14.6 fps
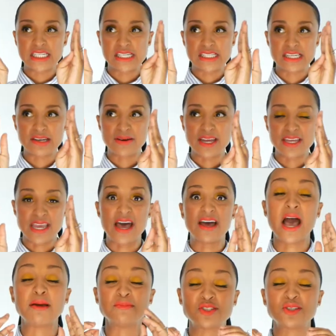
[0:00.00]
Is that right? Yeah,
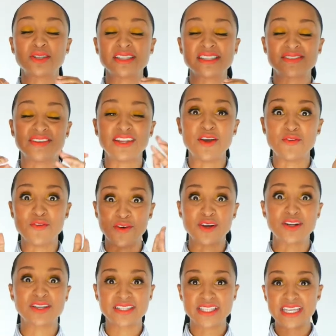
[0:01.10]
I'm shooting this video
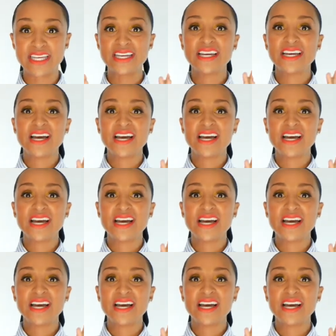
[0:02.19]
vertically